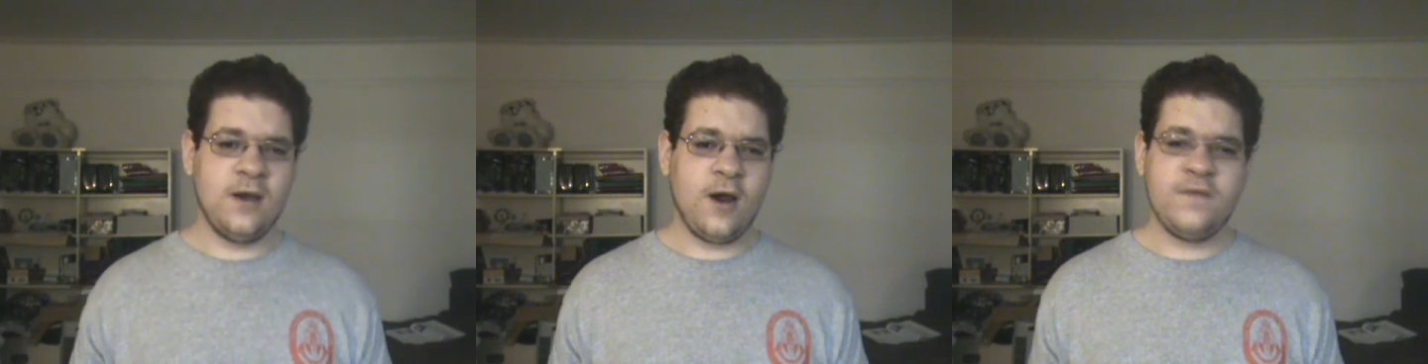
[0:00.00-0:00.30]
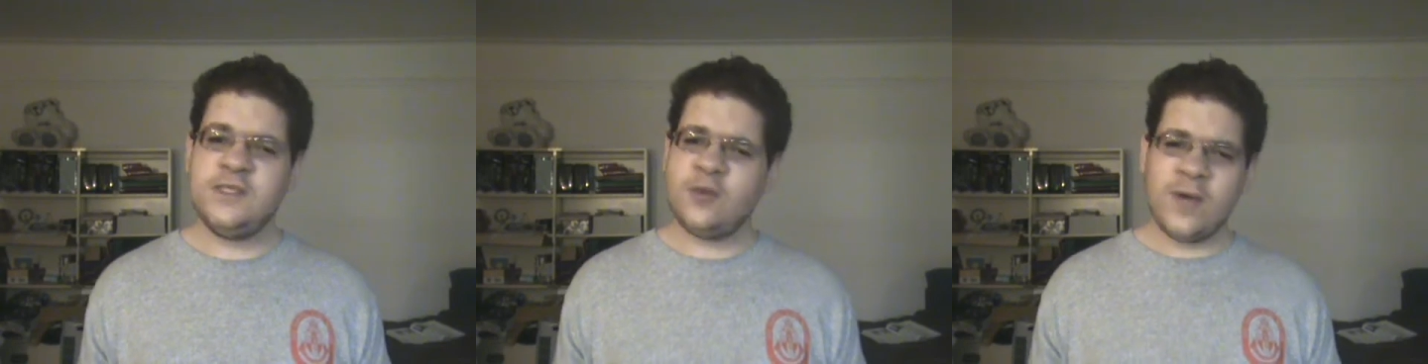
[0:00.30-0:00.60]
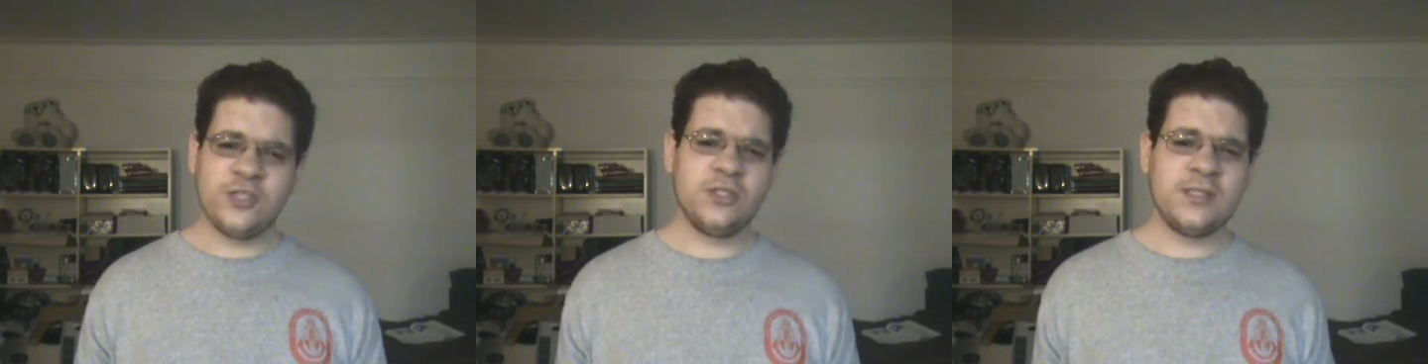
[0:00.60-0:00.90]
are these
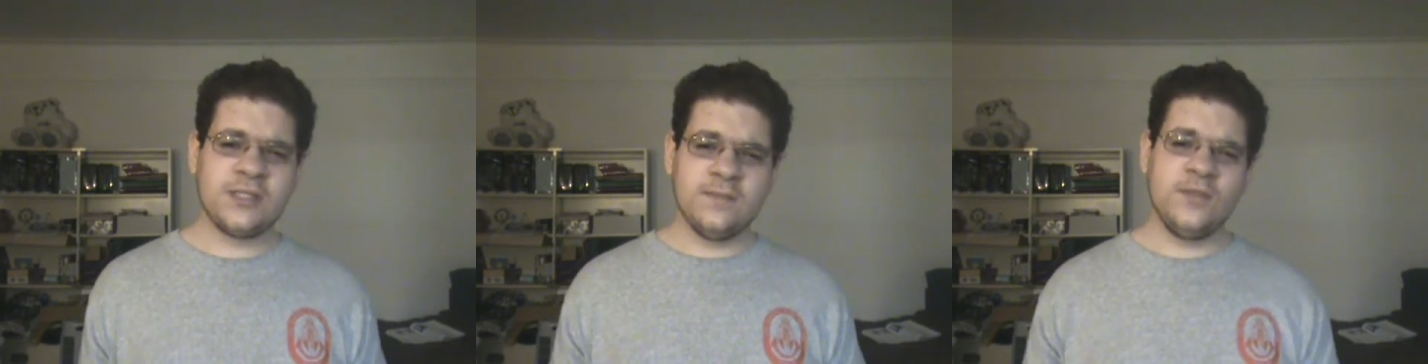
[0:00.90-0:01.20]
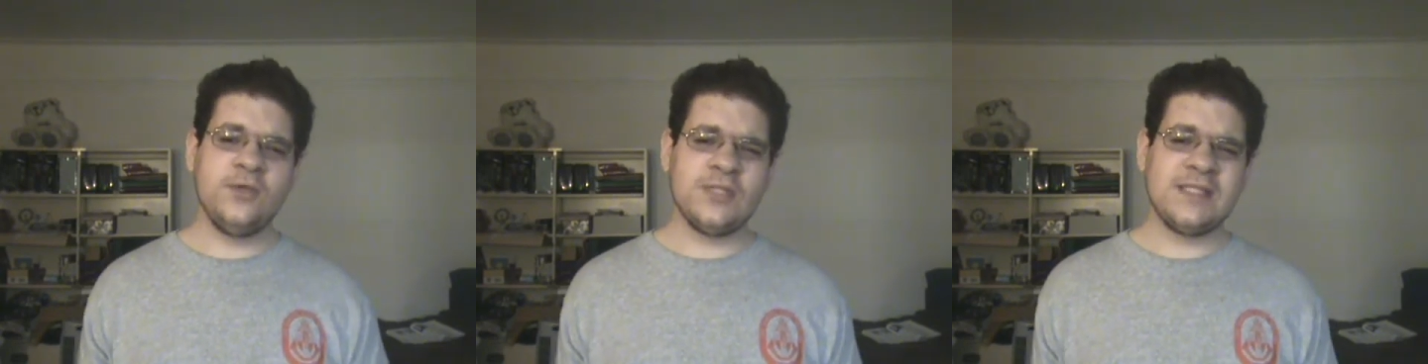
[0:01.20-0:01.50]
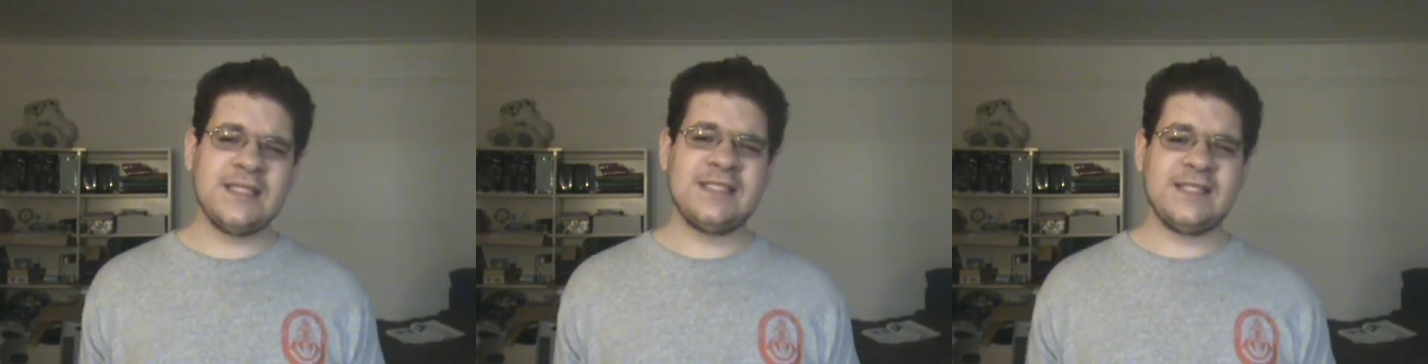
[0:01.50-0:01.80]
questions the
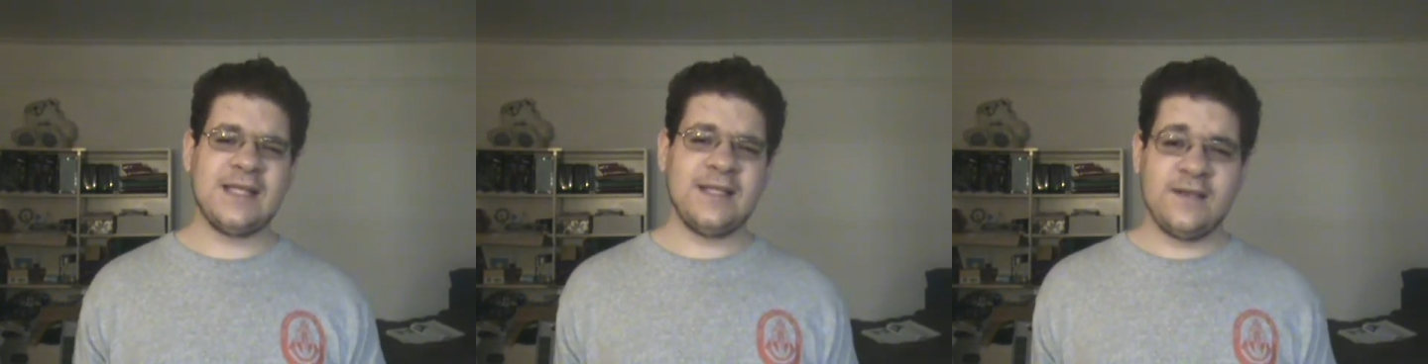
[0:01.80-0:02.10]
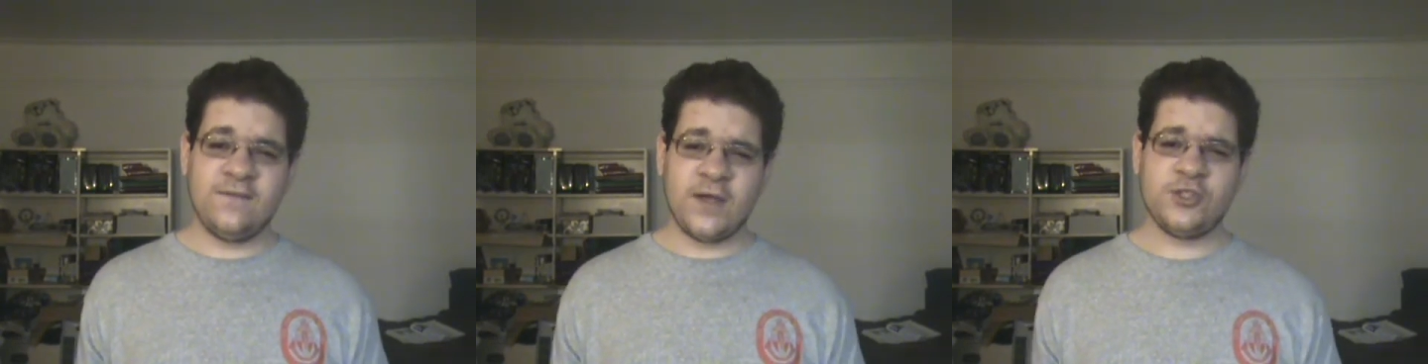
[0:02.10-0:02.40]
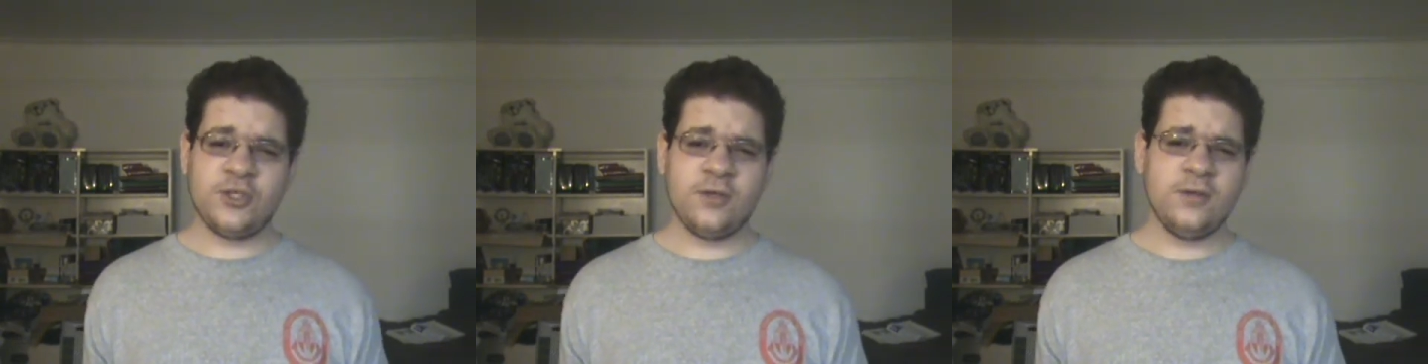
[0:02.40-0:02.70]
muses that set the
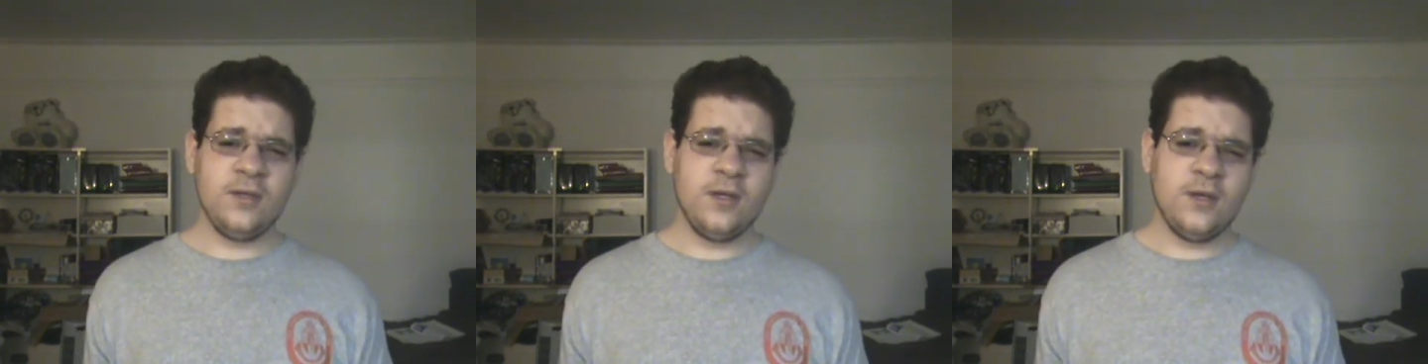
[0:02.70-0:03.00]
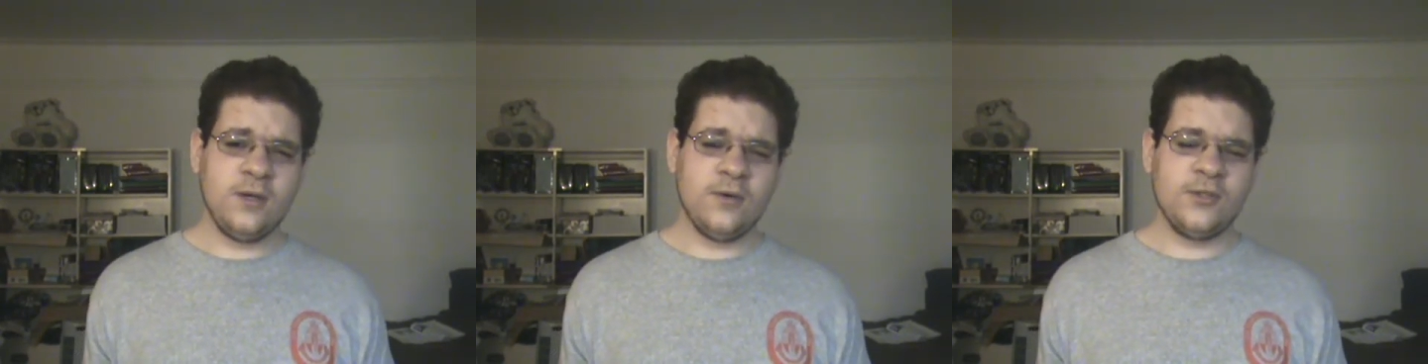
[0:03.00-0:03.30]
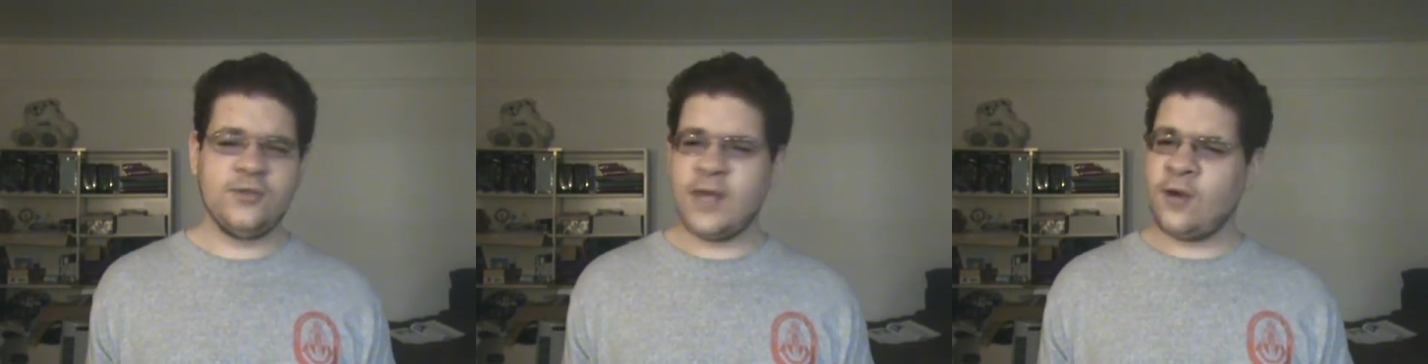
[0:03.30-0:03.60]
adventure,
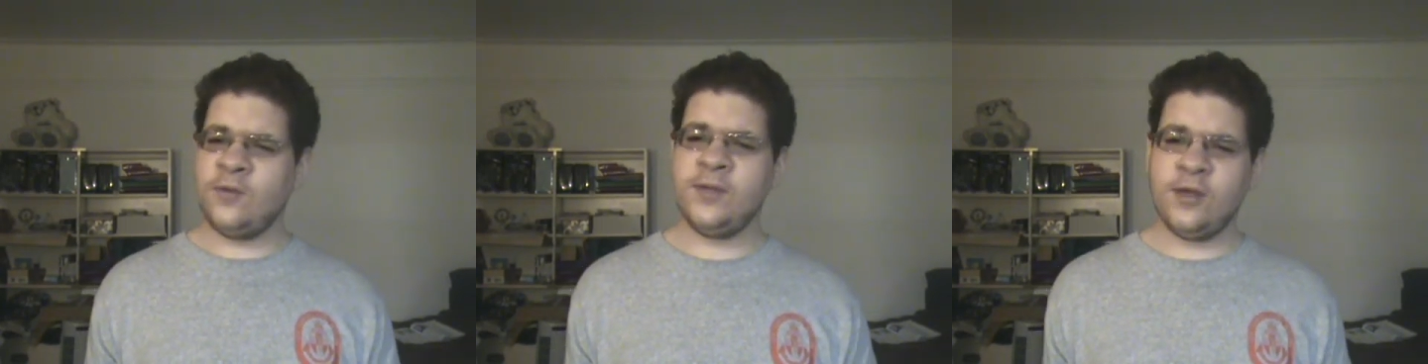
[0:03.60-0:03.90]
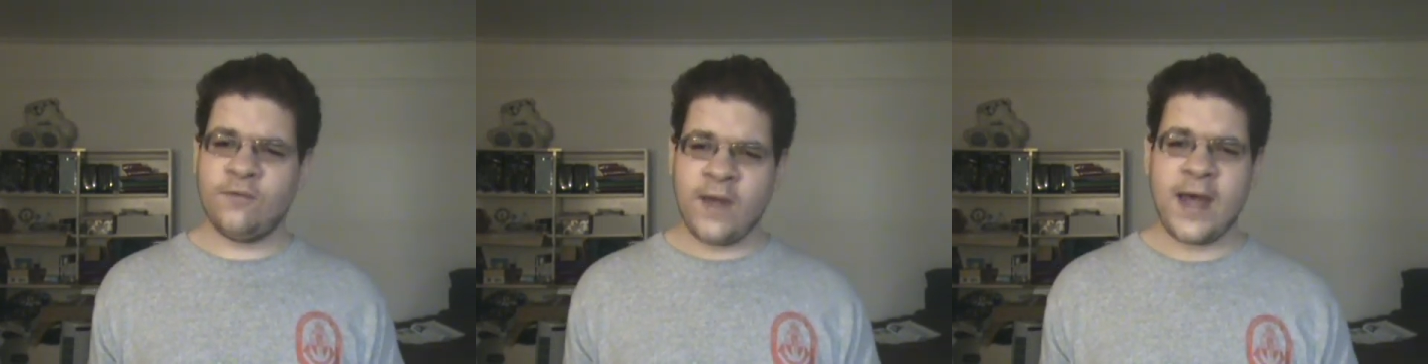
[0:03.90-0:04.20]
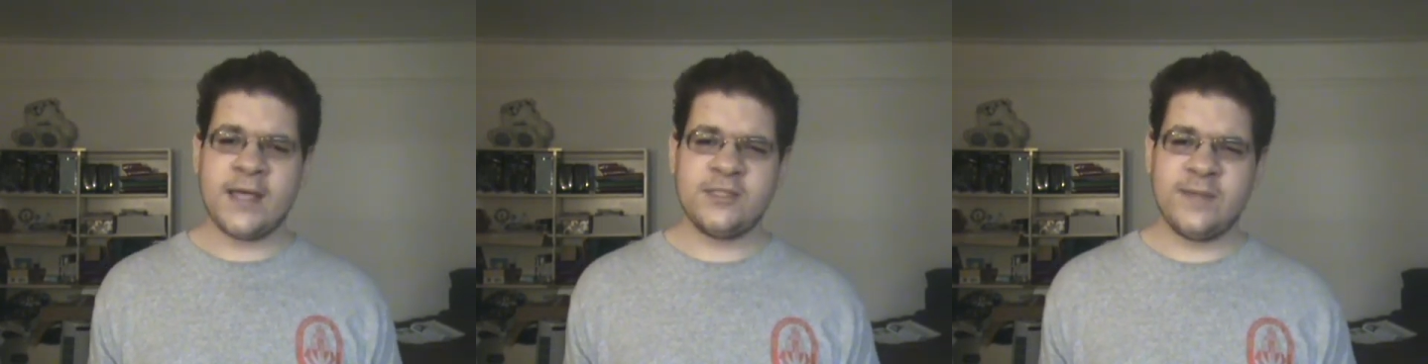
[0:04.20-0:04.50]
or do they only
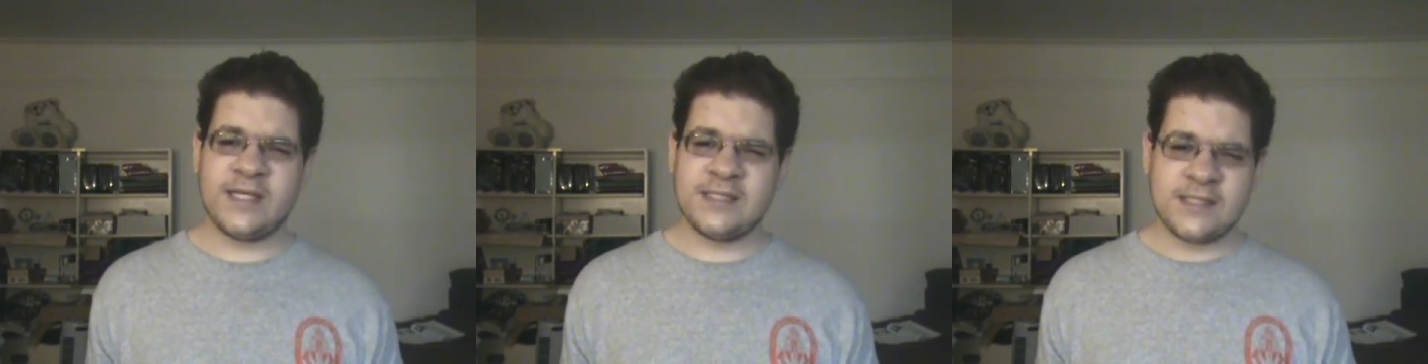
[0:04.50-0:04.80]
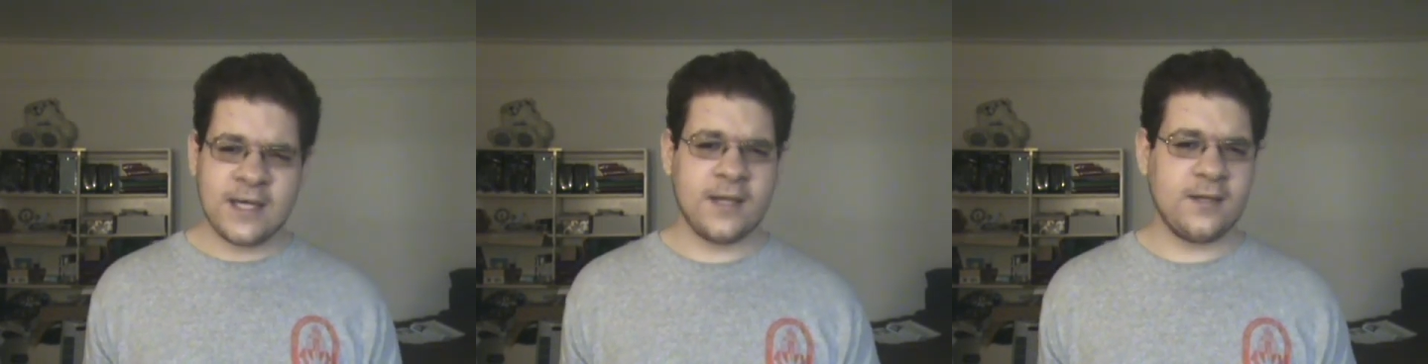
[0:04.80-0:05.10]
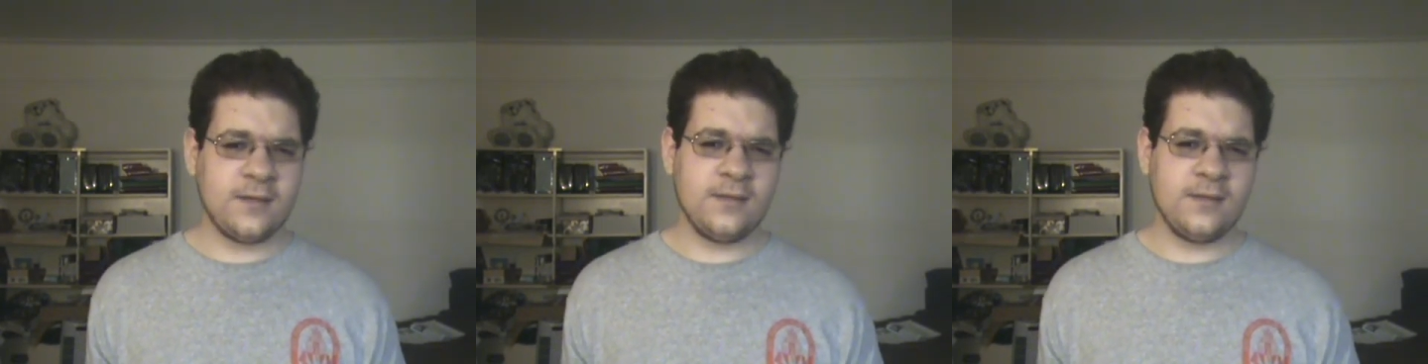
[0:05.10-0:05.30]
arise when it's done?